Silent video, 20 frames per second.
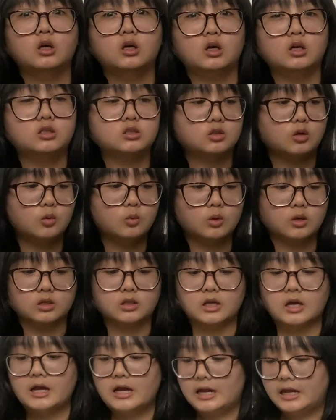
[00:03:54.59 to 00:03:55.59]
It's so worth.
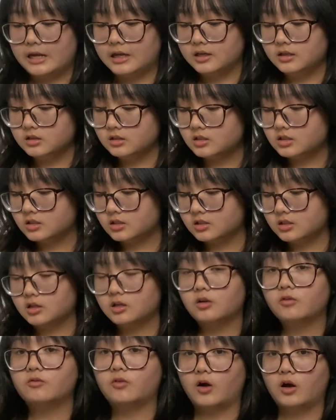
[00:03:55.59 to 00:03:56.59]
And
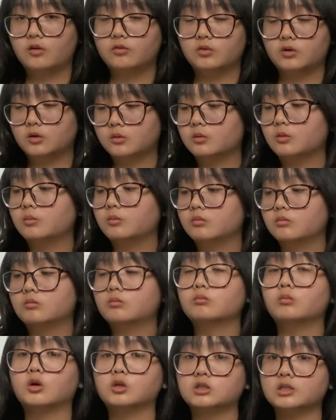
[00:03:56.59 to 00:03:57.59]

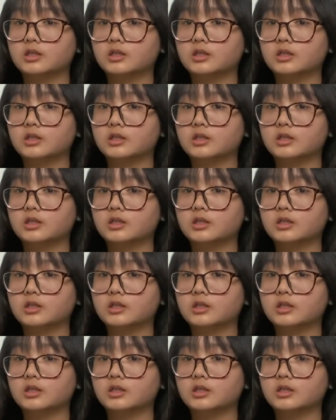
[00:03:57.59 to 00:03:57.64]
most